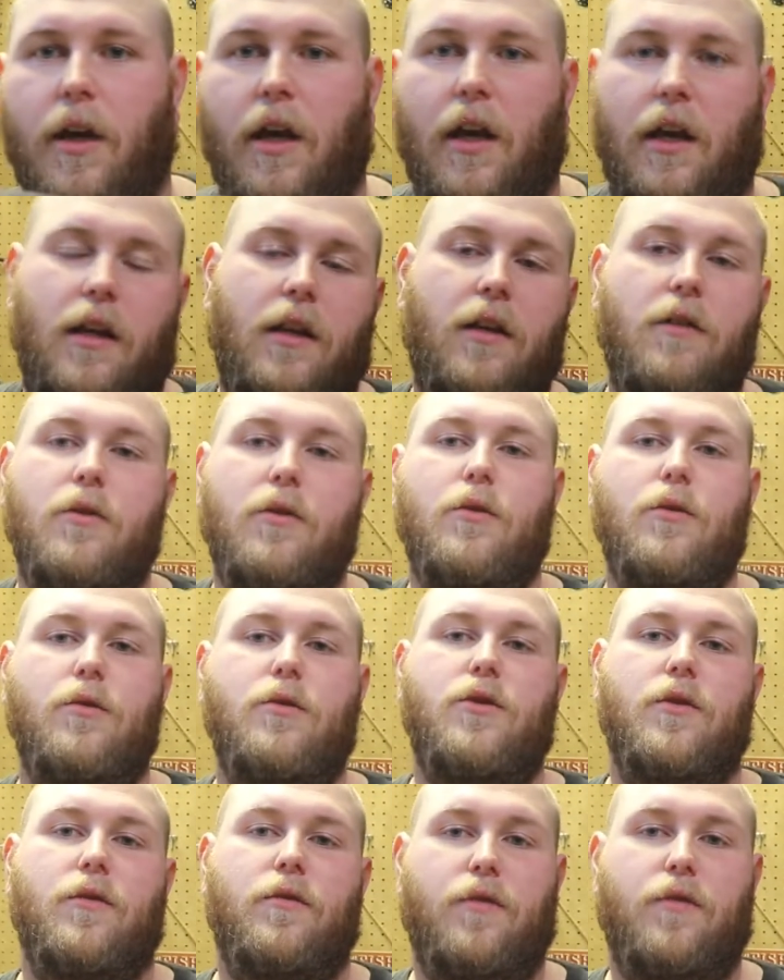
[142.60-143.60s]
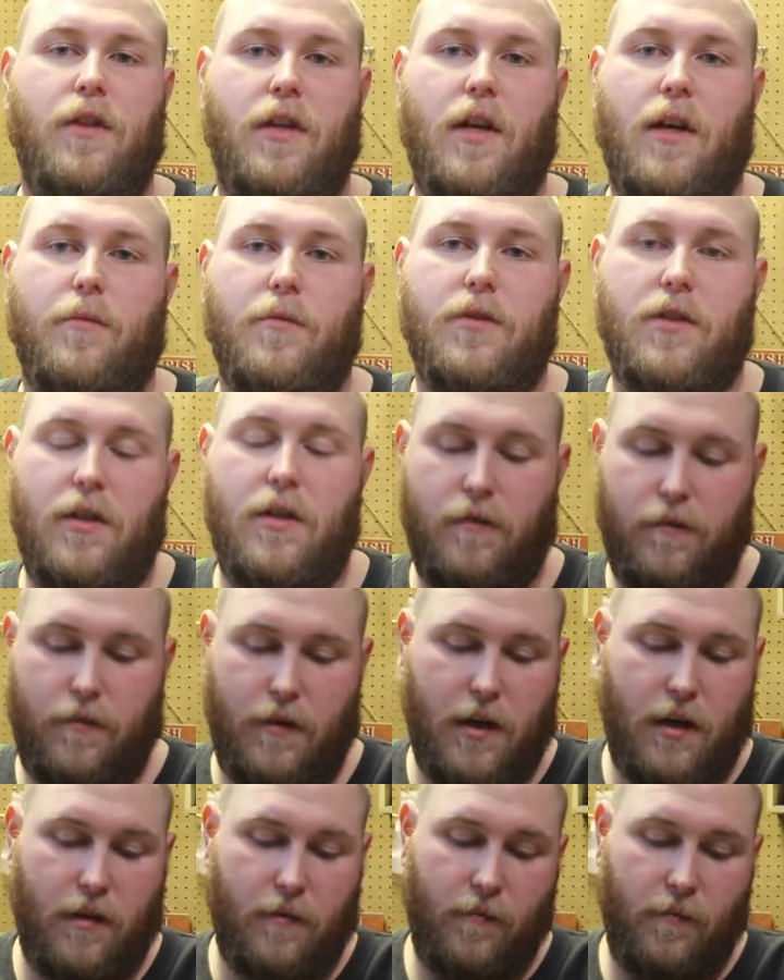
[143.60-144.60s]
a huge VMC
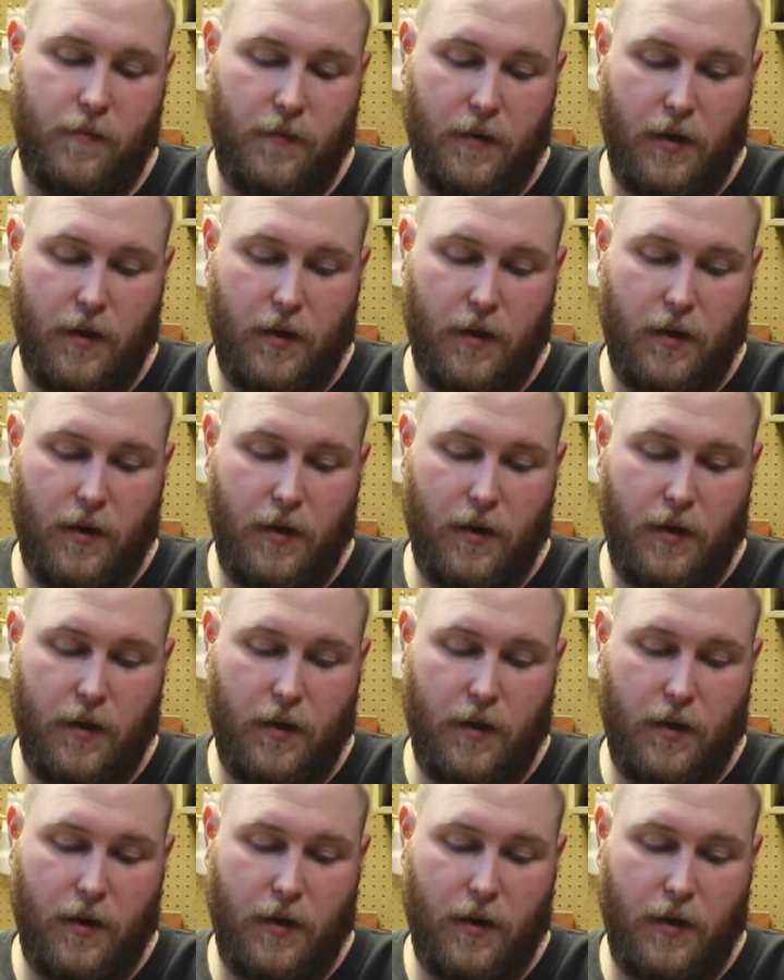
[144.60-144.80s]
fan.